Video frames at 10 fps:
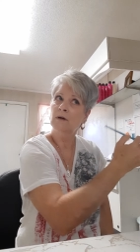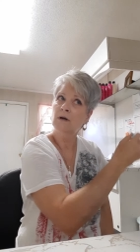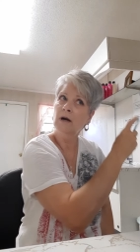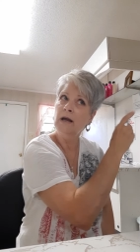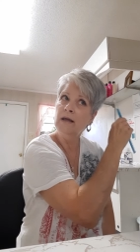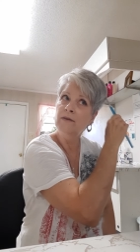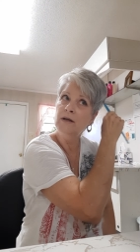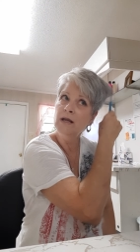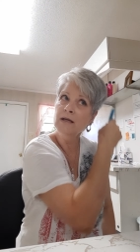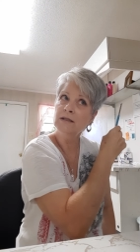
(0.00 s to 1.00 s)
All right, and the
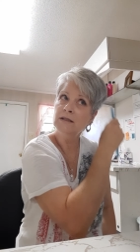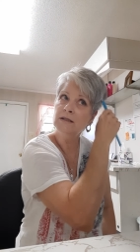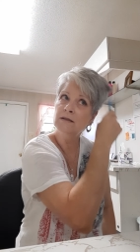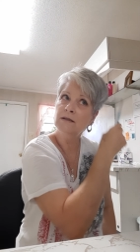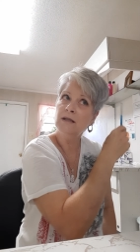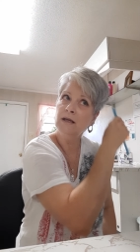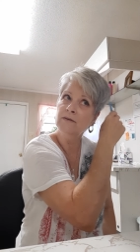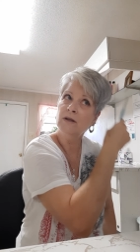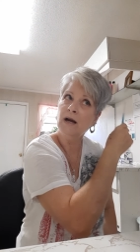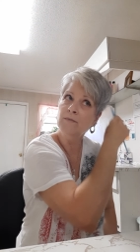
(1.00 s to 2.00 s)
next
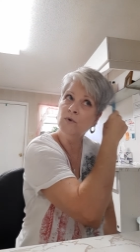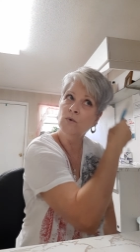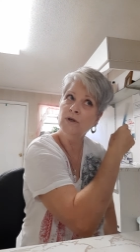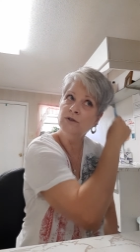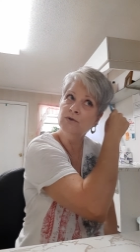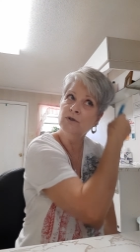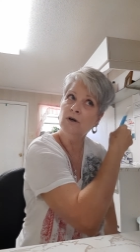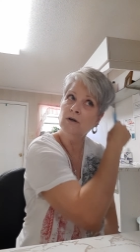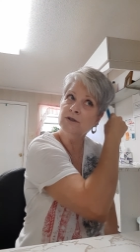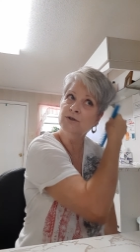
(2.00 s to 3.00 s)
thing that I'm going to
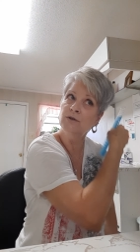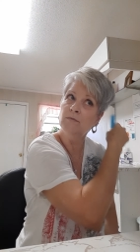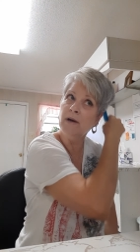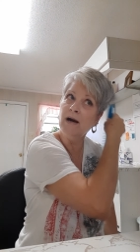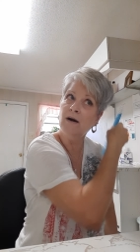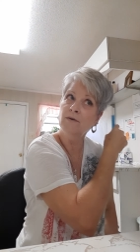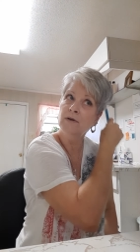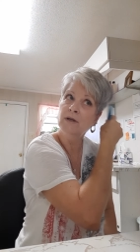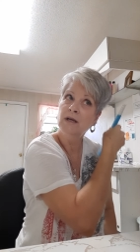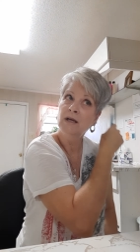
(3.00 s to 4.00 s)
talk to you about
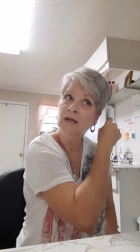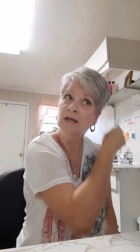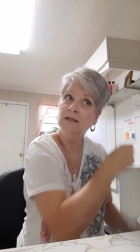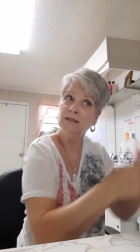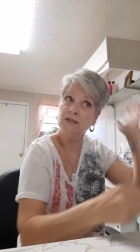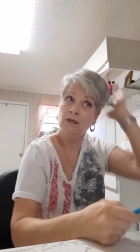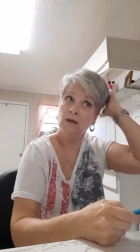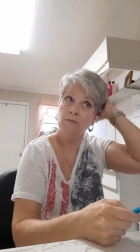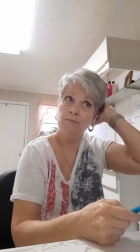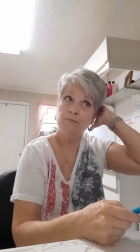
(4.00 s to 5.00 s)
is
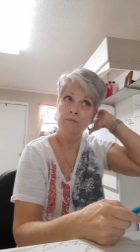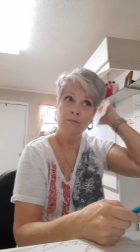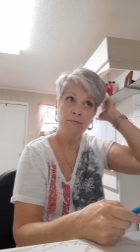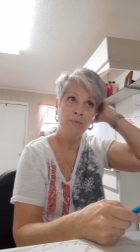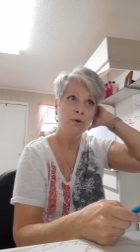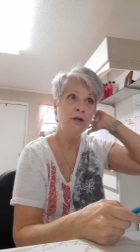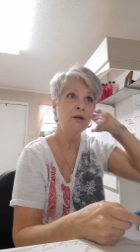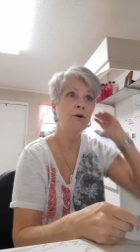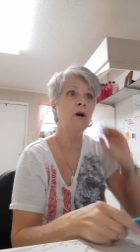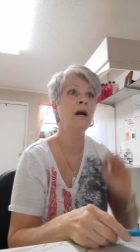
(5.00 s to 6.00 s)

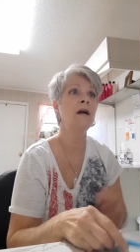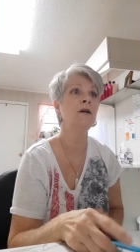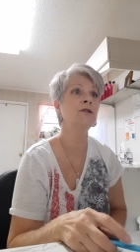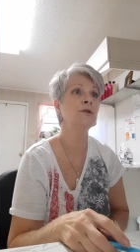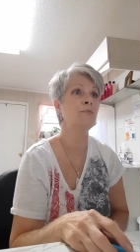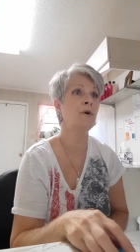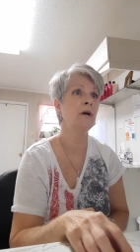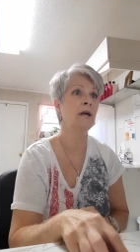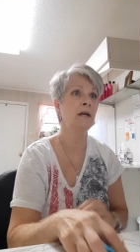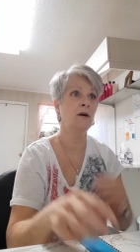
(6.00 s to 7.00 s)
putting your
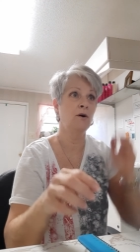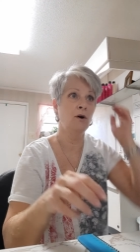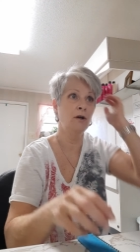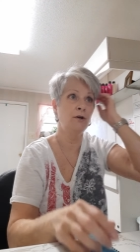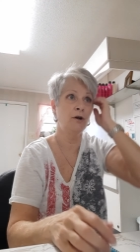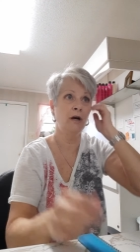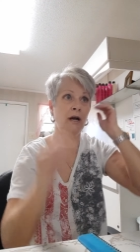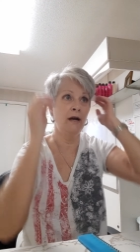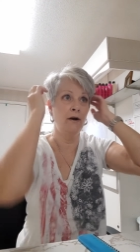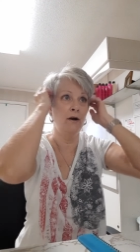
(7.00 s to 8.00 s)
hairspray on your
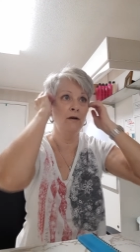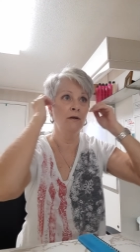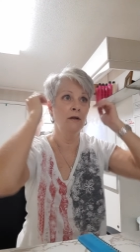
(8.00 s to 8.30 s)
hair.